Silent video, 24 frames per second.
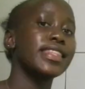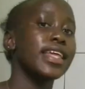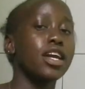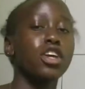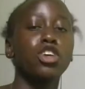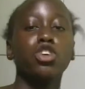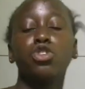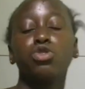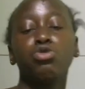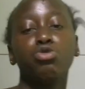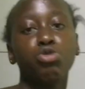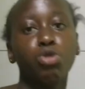
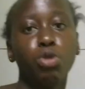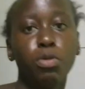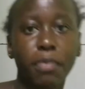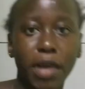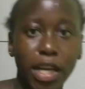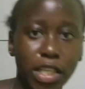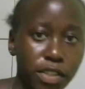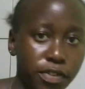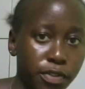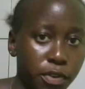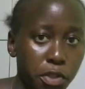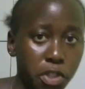thank you so
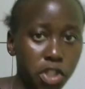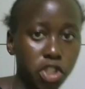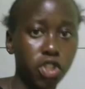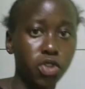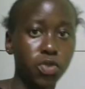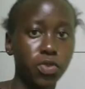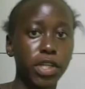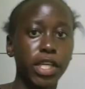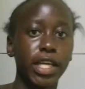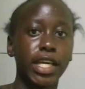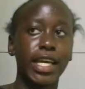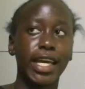much for
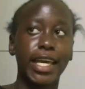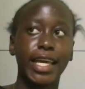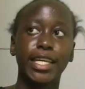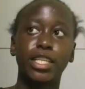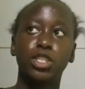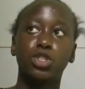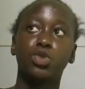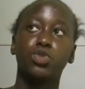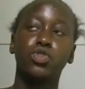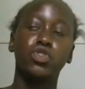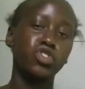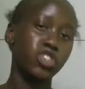tuning
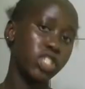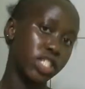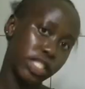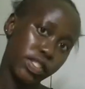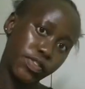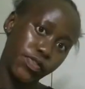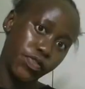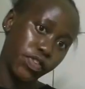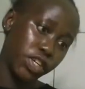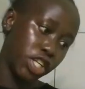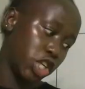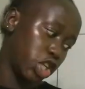into this
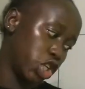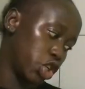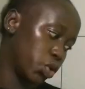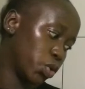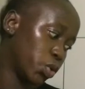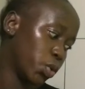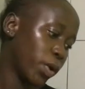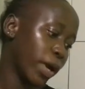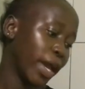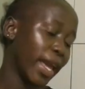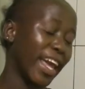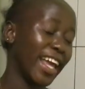
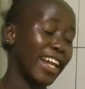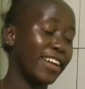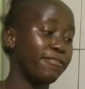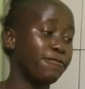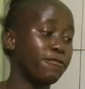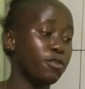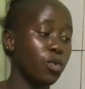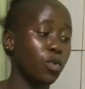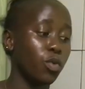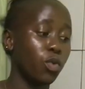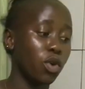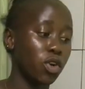video and
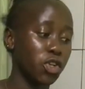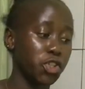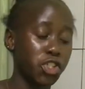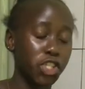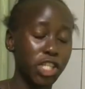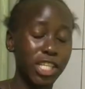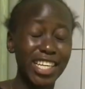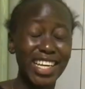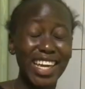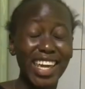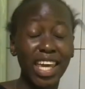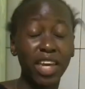for
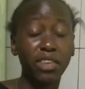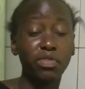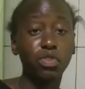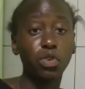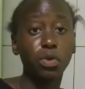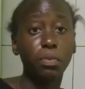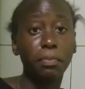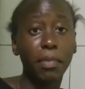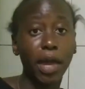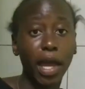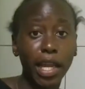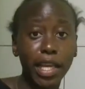watching. If you
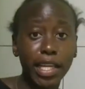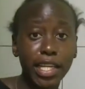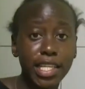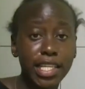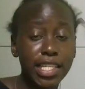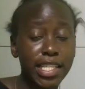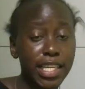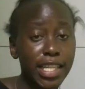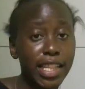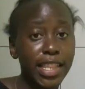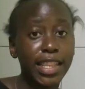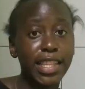made it
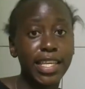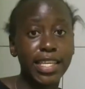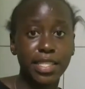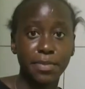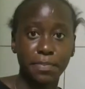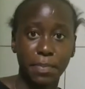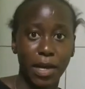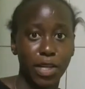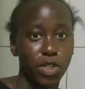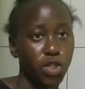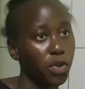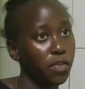till this
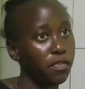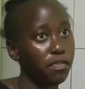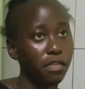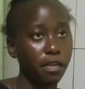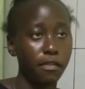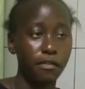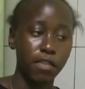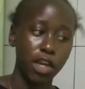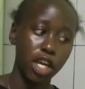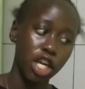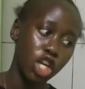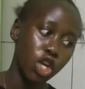part of the
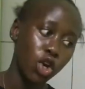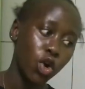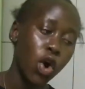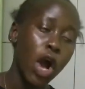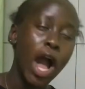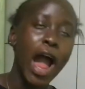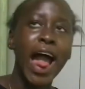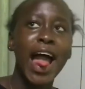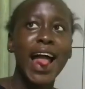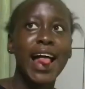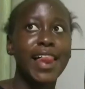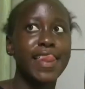video,
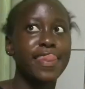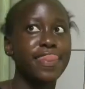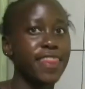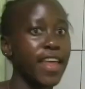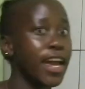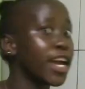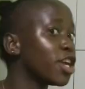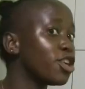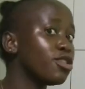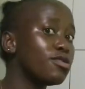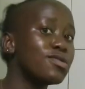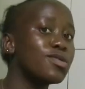
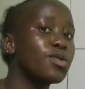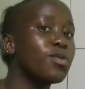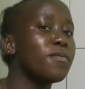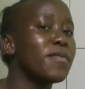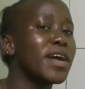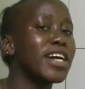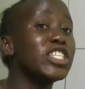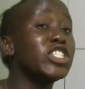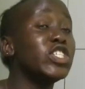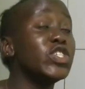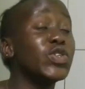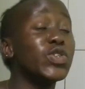thank you so
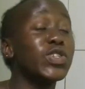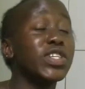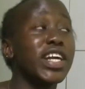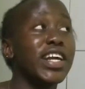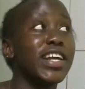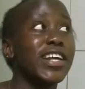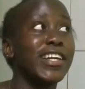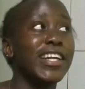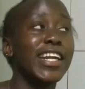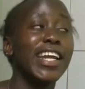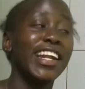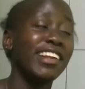much. You're
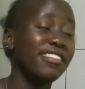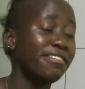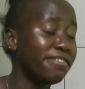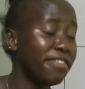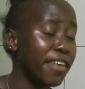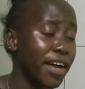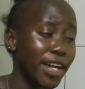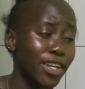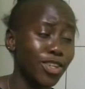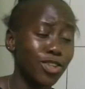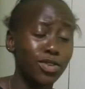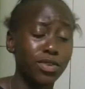a real
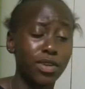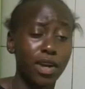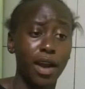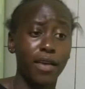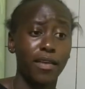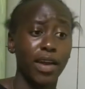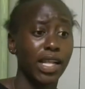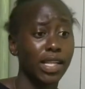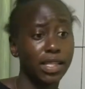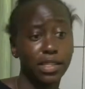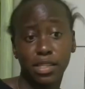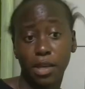fan, you're a
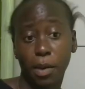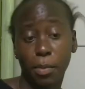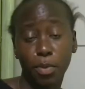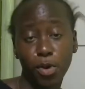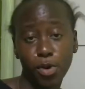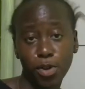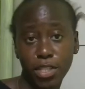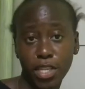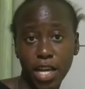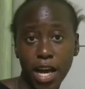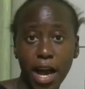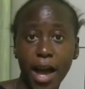real
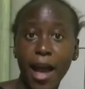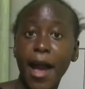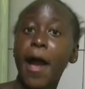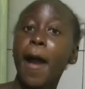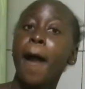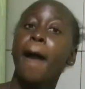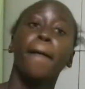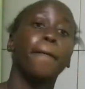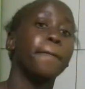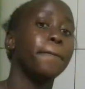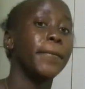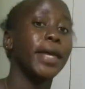supporter.
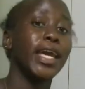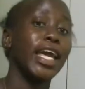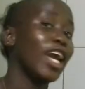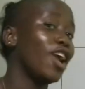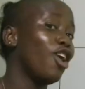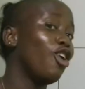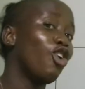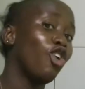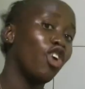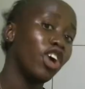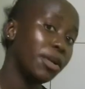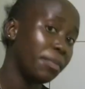May
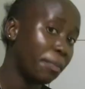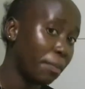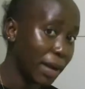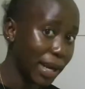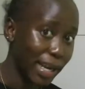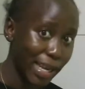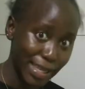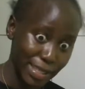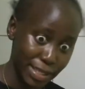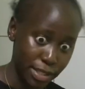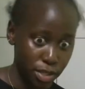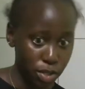God
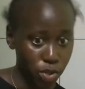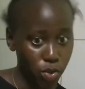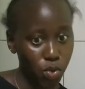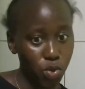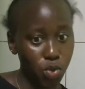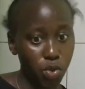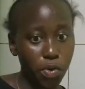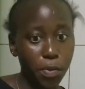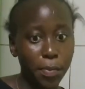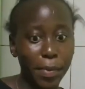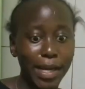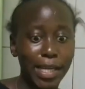bless you
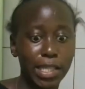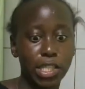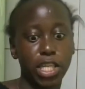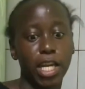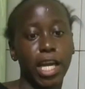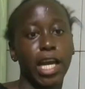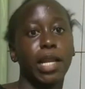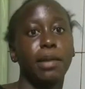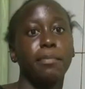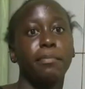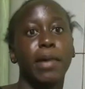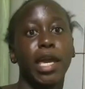so much
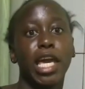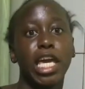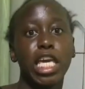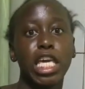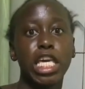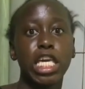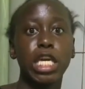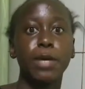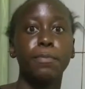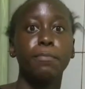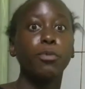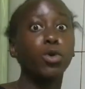and may
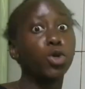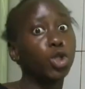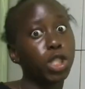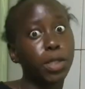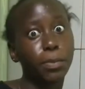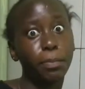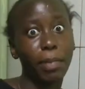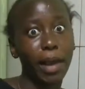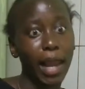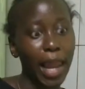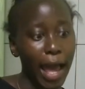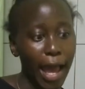He
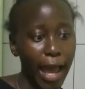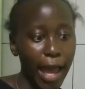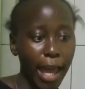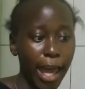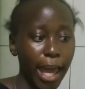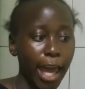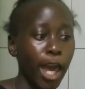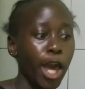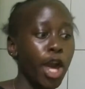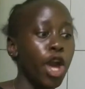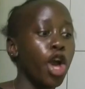multiply